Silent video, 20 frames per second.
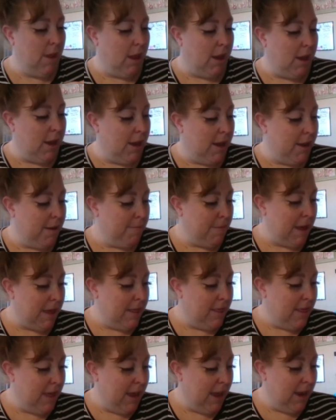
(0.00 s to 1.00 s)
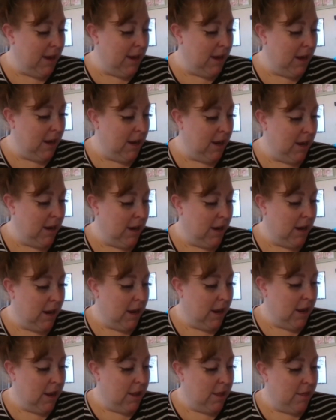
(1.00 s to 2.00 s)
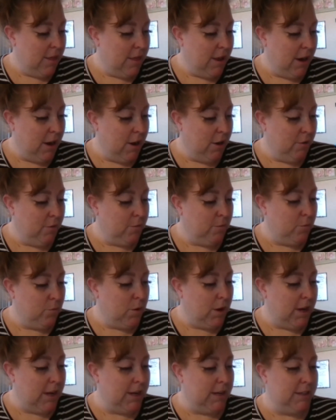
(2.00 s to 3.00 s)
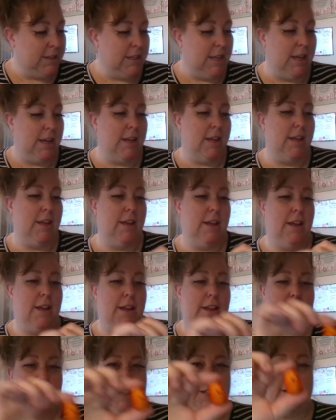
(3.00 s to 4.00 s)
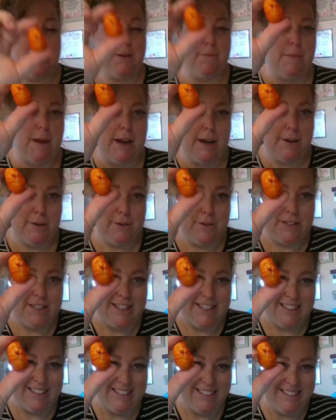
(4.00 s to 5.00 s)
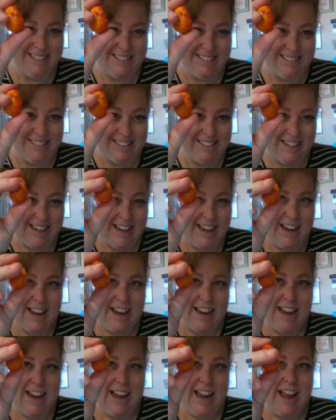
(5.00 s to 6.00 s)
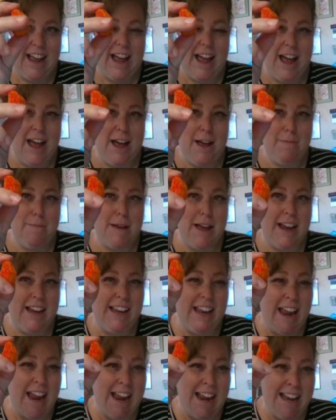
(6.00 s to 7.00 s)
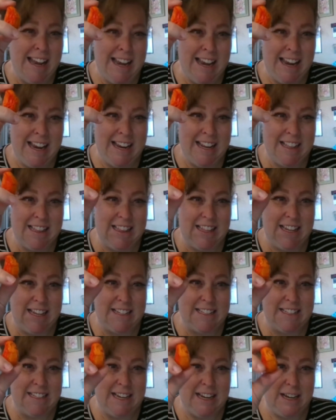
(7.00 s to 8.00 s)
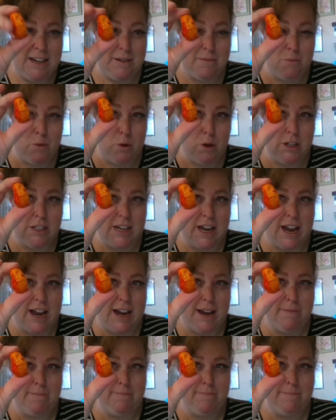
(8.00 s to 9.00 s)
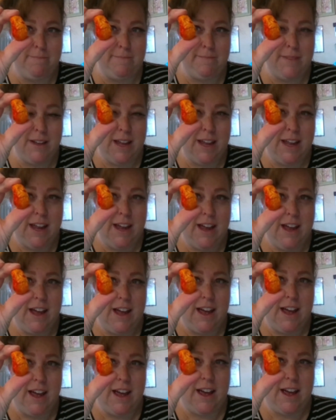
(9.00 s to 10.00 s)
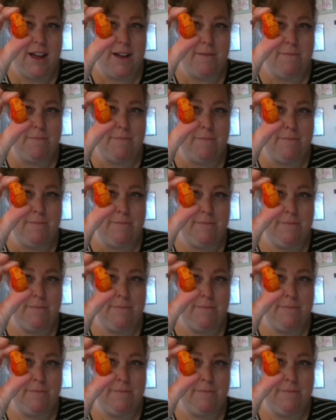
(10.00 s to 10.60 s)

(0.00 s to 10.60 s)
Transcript: Um, then there was the tomatoes. Um, again, these needed more time. Um,